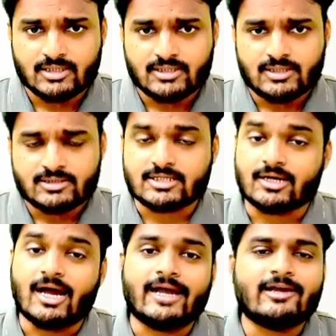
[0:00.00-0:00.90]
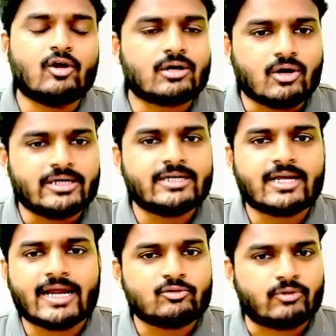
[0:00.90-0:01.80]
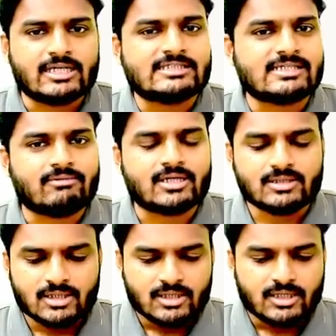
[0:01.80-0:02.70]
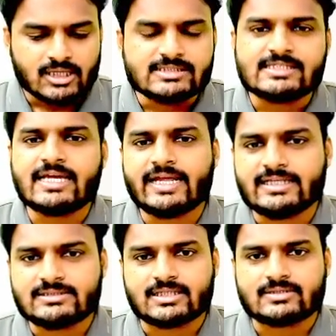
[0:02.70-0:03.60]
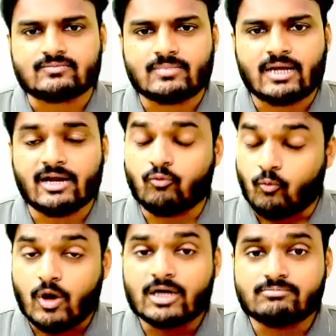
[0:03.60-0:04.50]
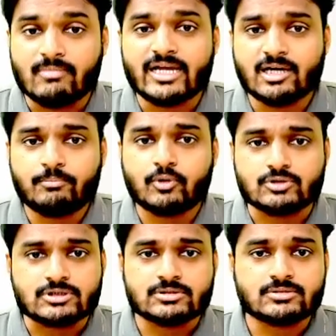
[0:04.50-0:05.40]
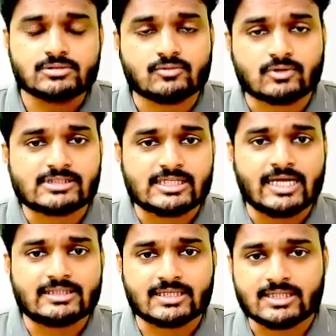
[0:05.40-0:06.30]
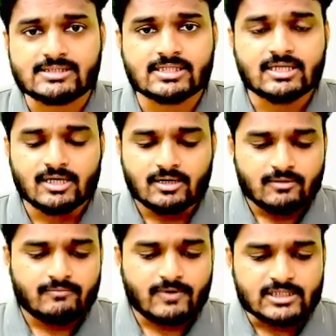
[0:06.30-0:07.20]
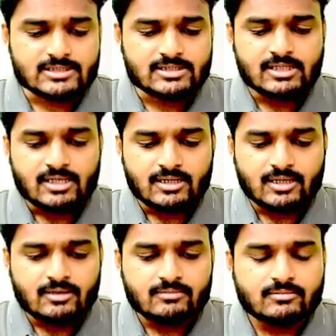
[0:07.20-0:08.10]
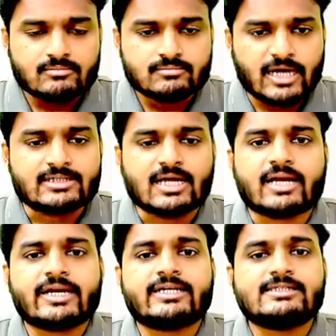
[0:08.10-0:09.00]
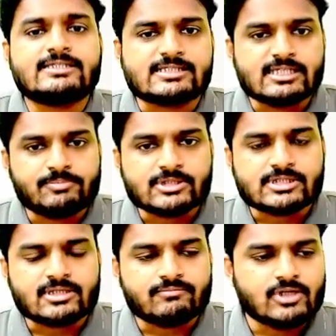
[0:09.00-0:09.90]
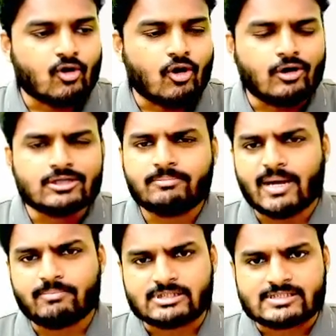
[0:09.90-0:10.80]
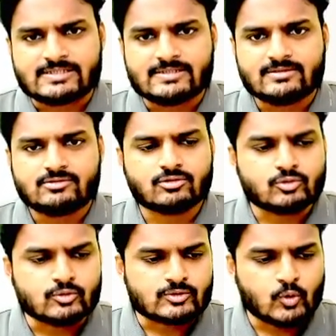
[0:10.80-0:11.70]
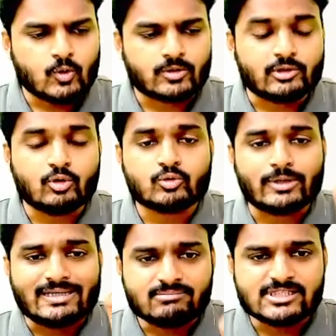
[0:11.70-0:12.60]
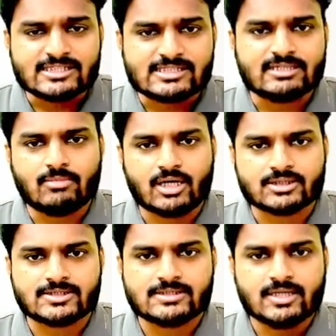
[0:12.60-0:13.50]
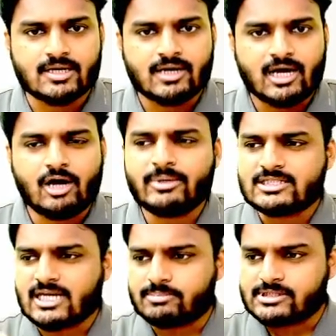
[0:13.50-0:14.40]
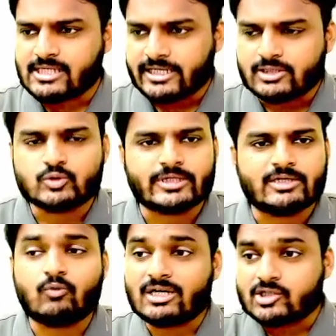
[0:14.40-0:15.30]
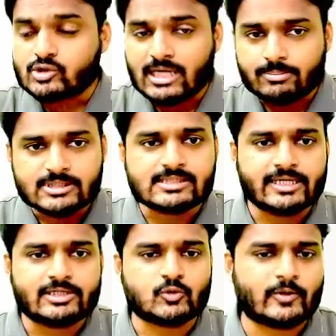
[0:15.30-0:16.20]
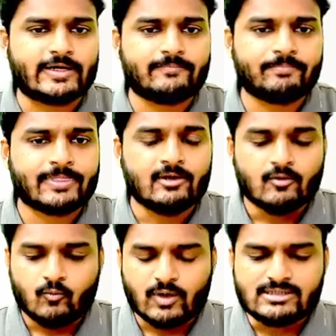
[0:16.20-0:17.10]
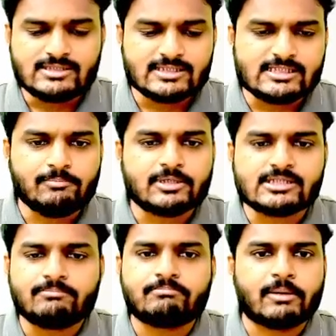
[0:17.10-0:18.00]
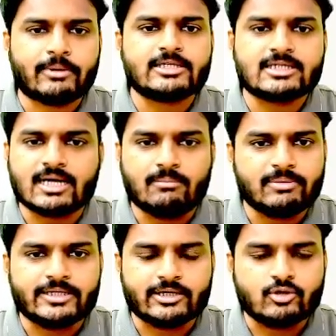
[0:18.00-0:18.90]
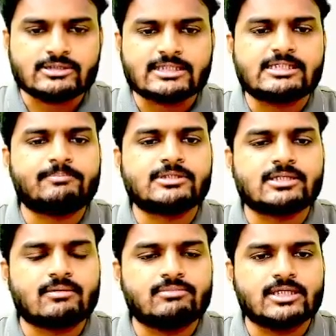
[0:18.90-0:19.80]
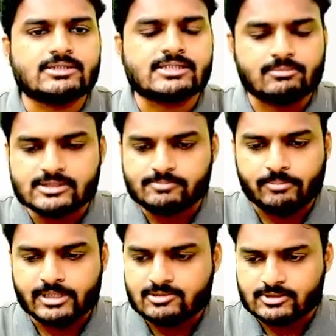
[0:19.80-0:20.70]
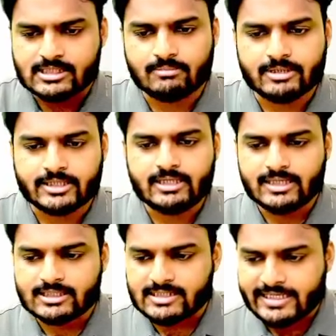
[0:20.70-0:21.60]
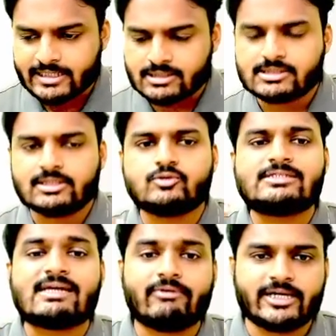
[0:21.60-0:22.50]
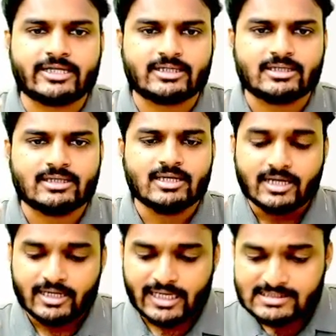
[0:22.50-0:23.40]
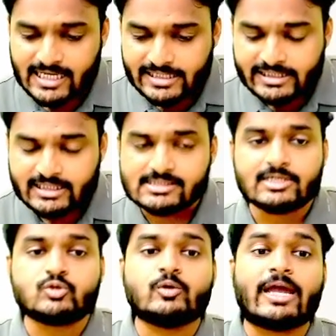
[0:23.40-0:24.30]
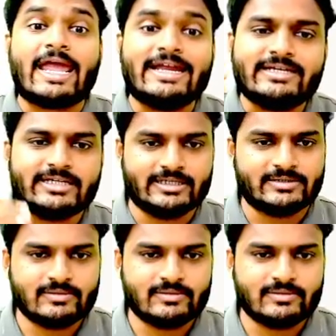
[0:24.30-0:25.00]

see, I got all India rank 27 in CA Inter, and what my approach towards CA Inter is, first I targeted 60% of the all the papers. So to score, to attempt 60 marks, how many chapters I need to read? What are those chapters I need to read? Once 60% preparation completed, 60% of the syllabus preparation was completed, next I increased it to 70, next I increased it to 80.